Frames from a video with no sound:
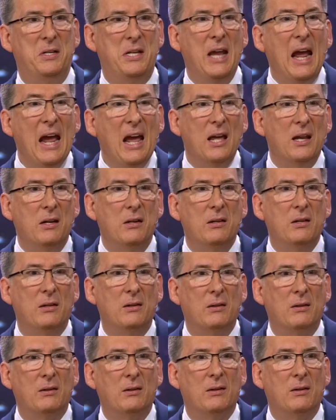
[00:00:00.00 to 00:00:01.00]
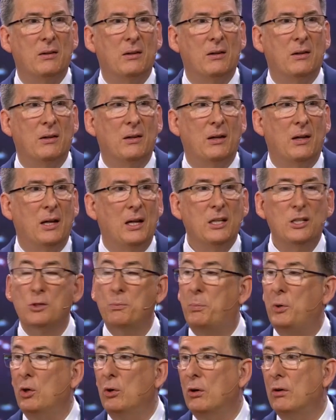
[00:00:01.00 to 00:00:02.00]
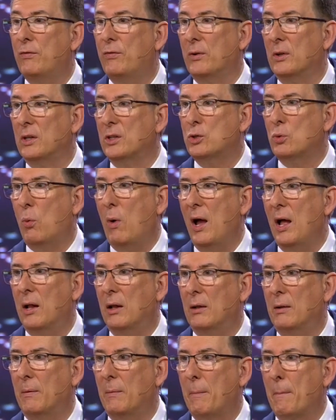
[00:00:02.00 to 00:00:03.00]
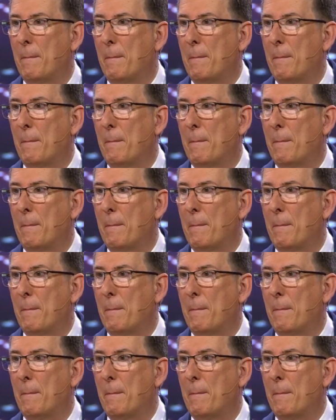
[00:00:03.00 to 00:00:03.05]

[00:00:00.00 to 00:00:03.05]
dead, it's beautiful as well.